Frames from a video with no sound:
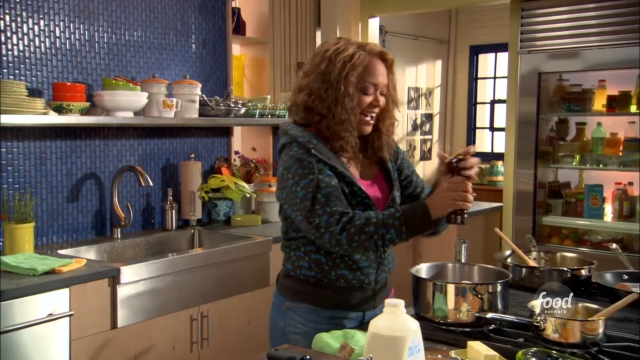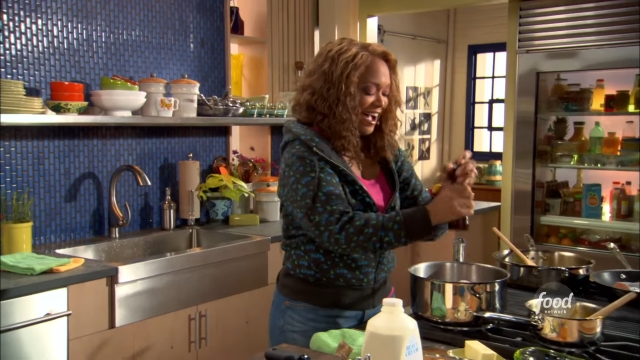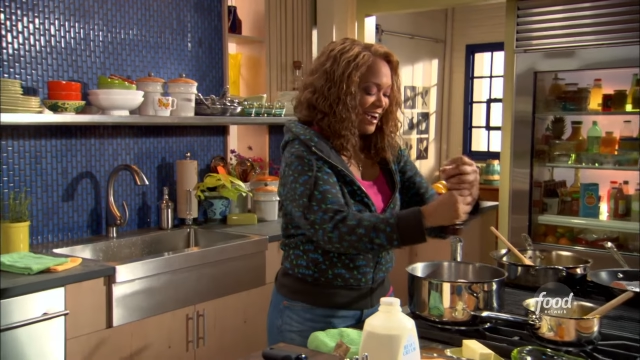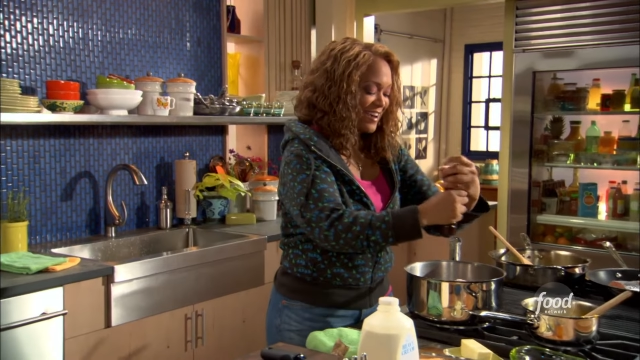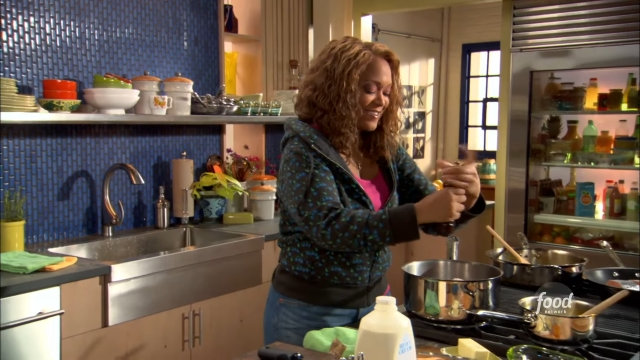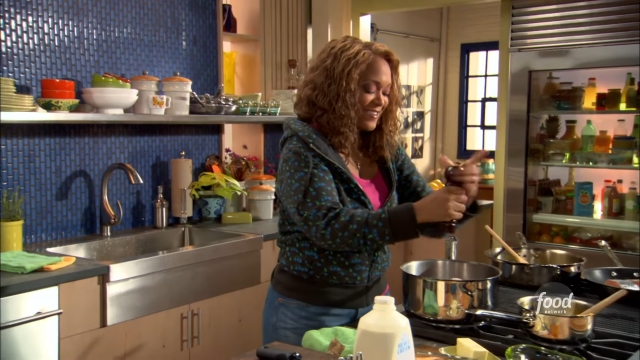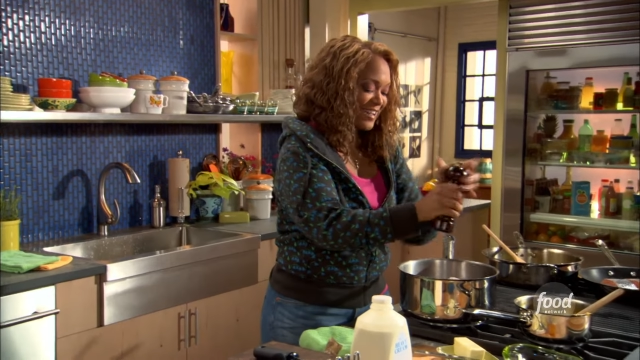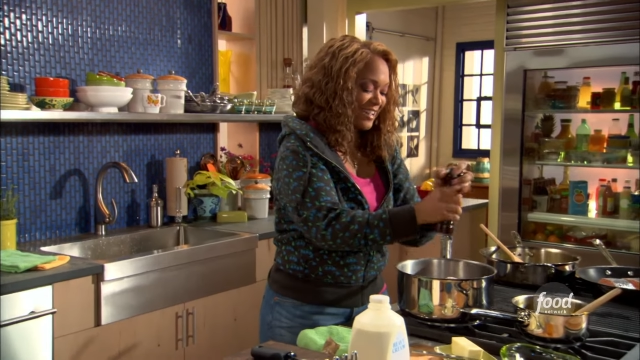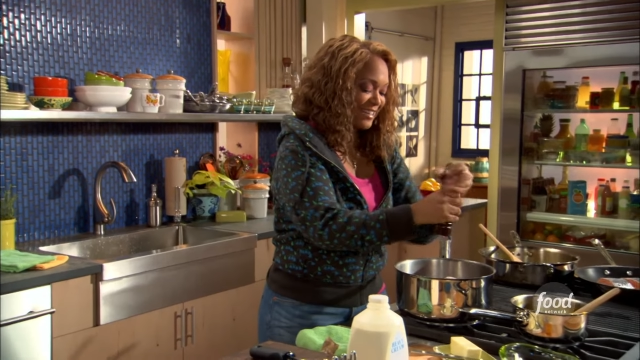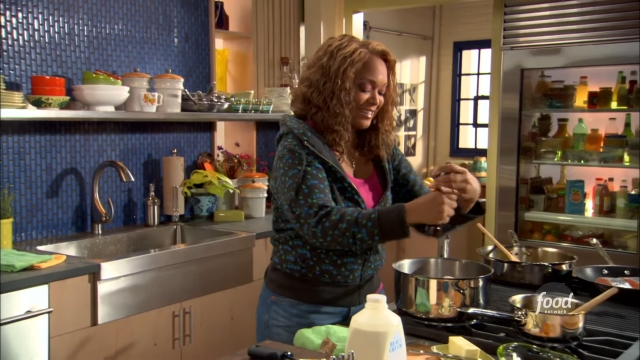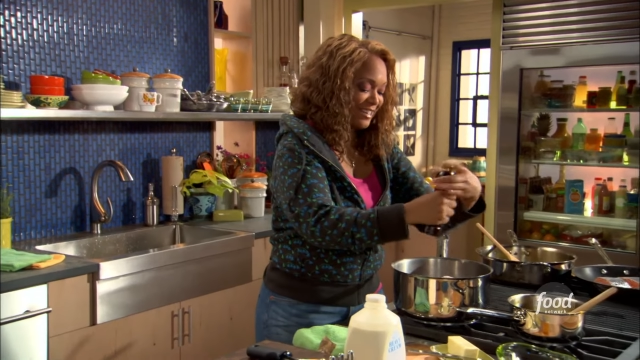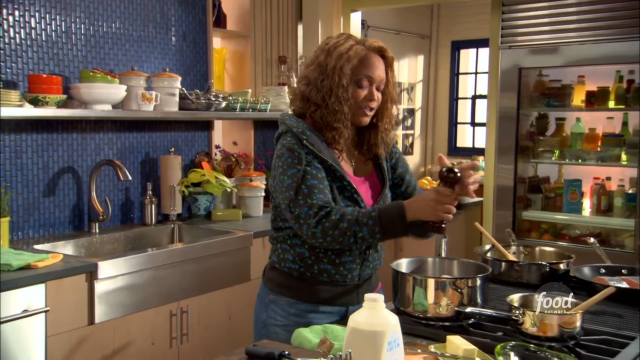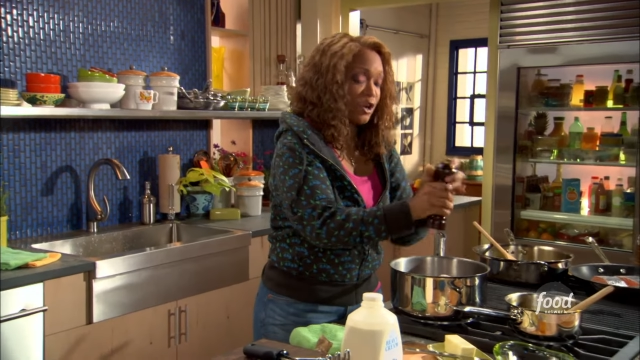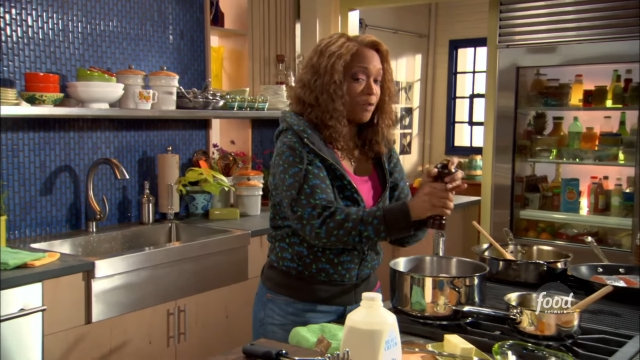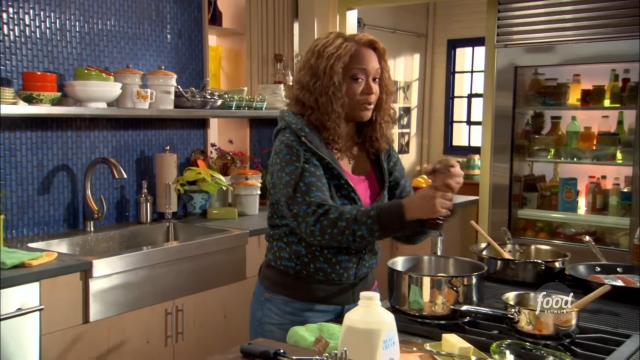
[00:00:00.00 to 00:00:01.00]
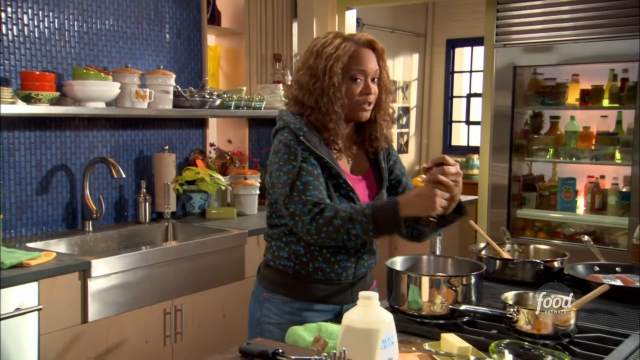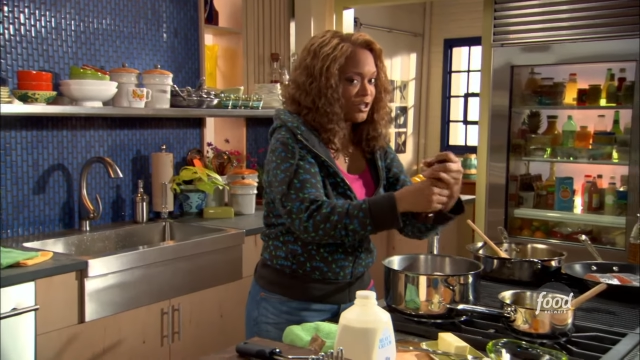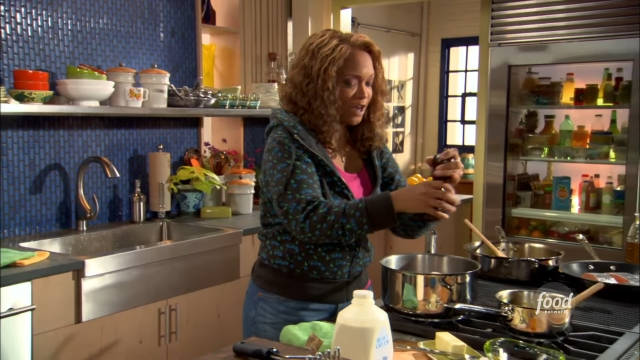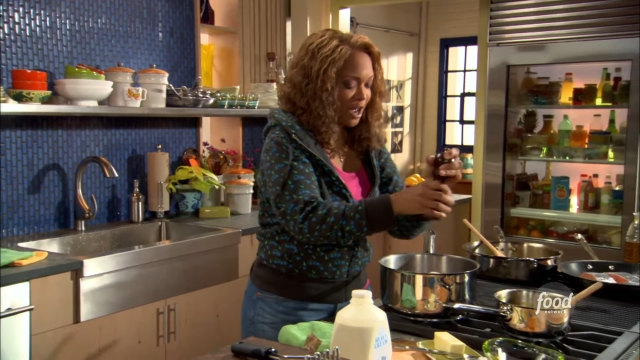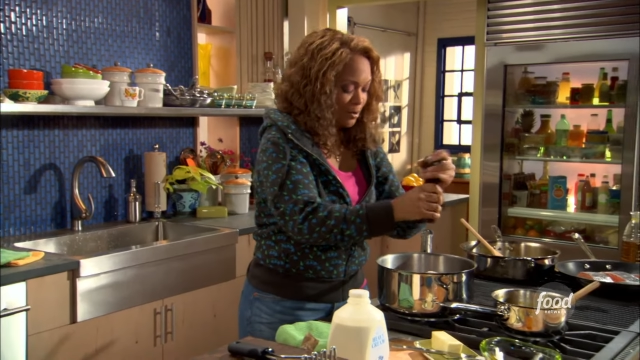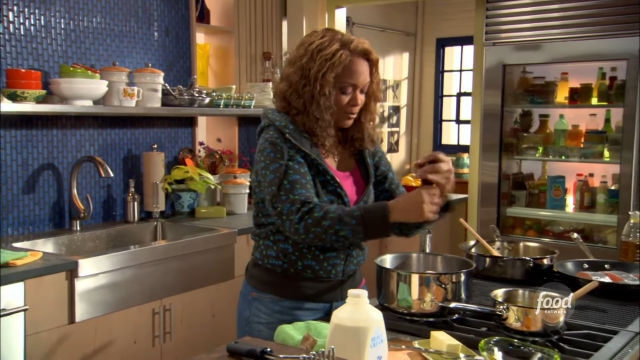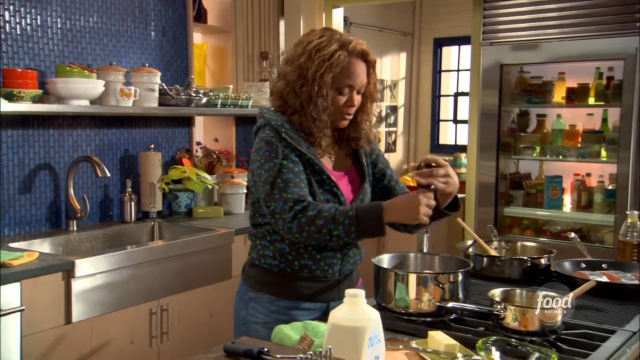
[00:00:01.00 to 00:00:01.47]
All right, and don't be
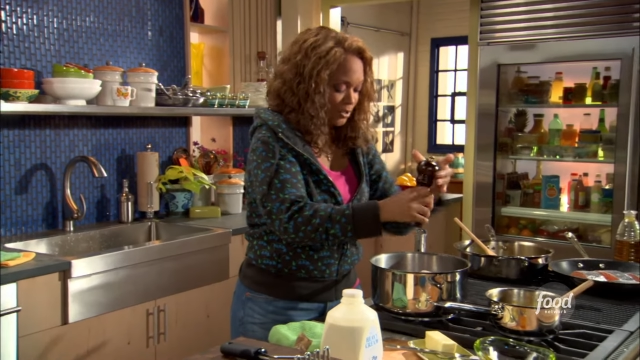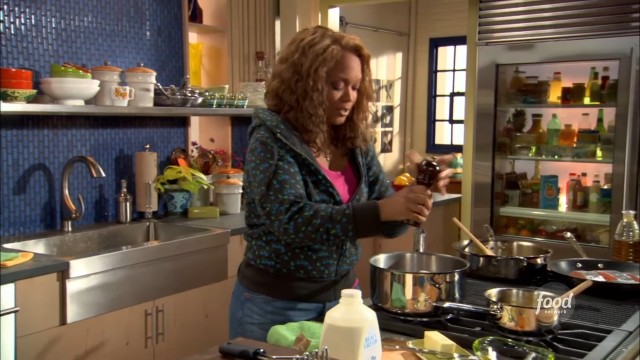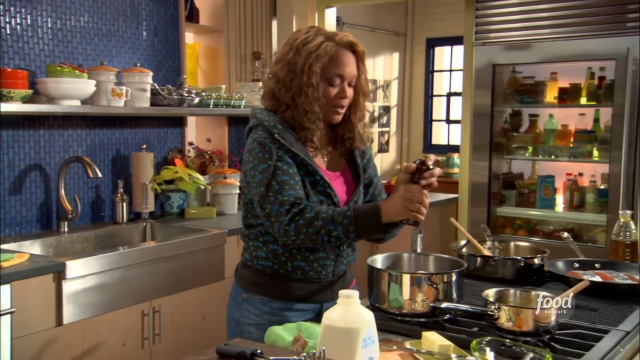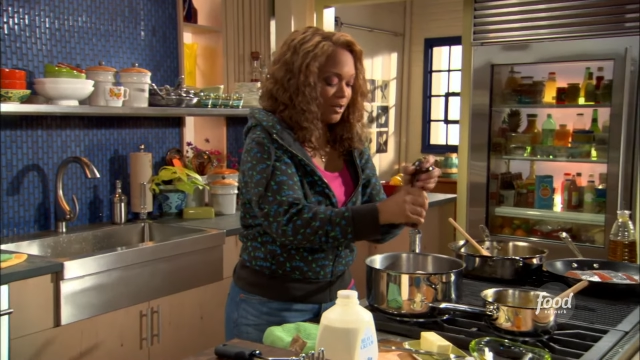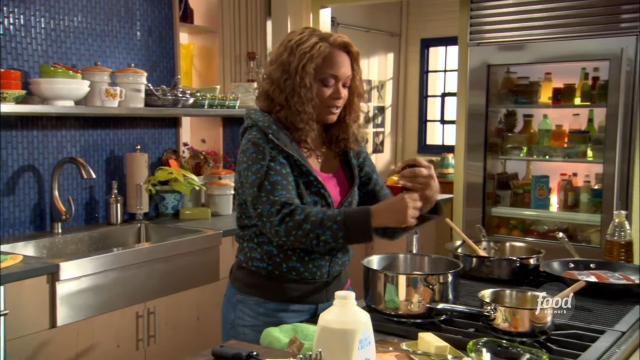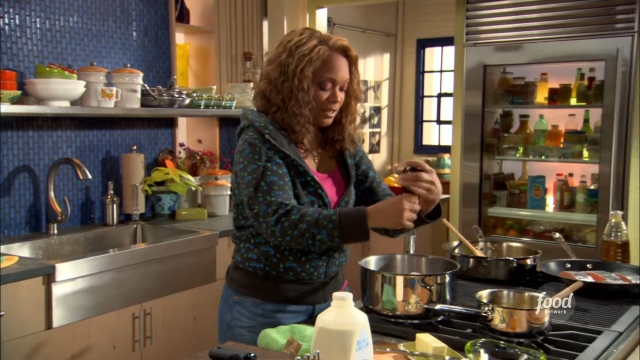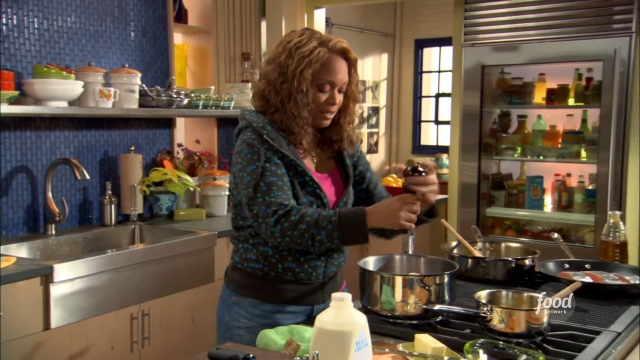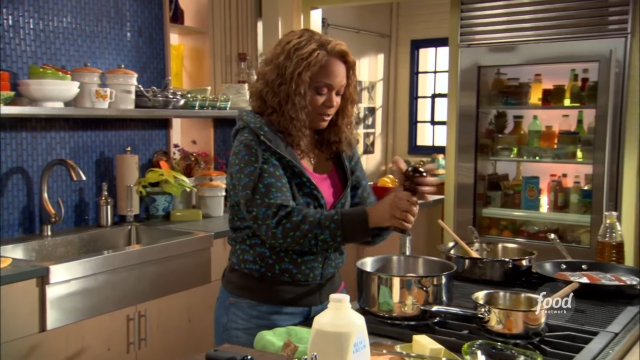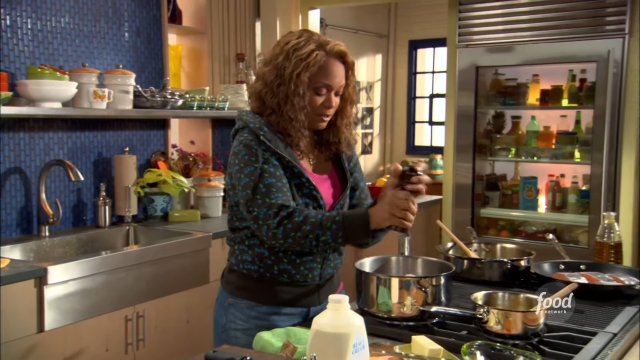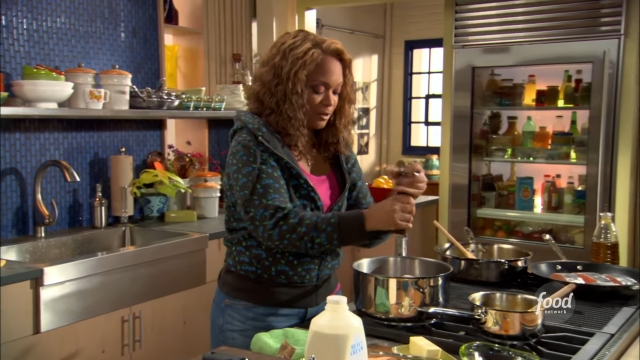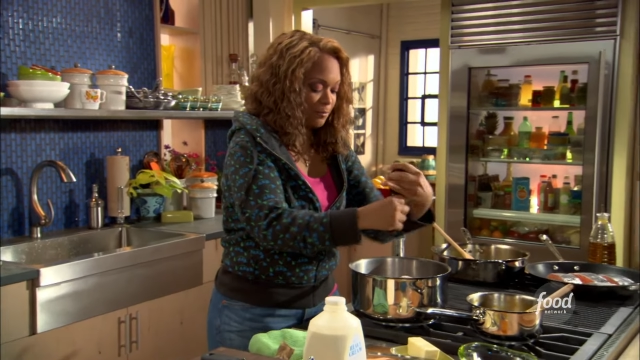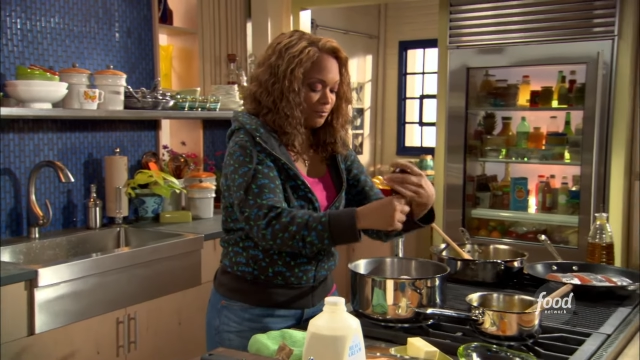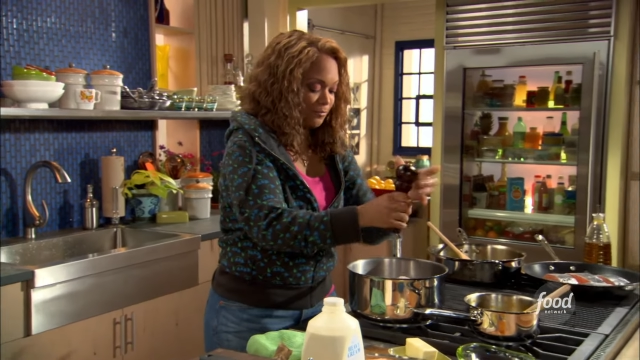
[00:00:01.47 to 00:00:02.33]
shy with the salt either.